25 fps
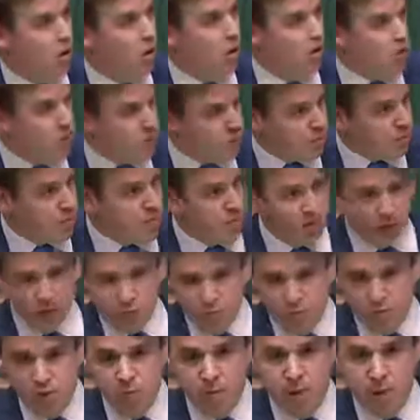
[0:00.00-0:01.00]
right
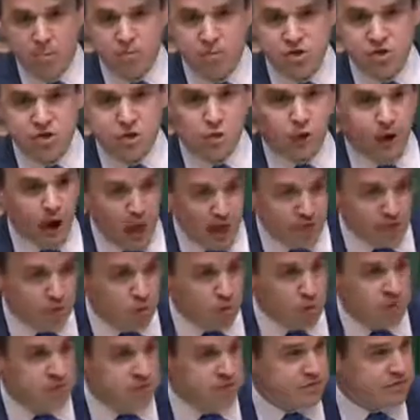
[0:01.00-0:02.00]
honourable members who have
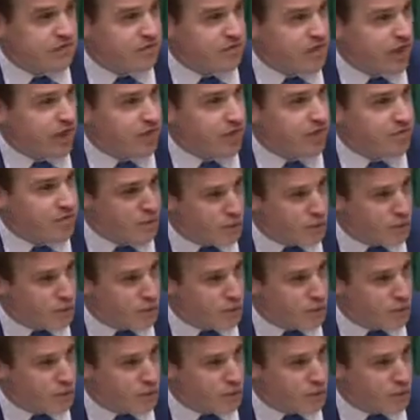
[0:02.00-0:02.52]
knowledge in this area,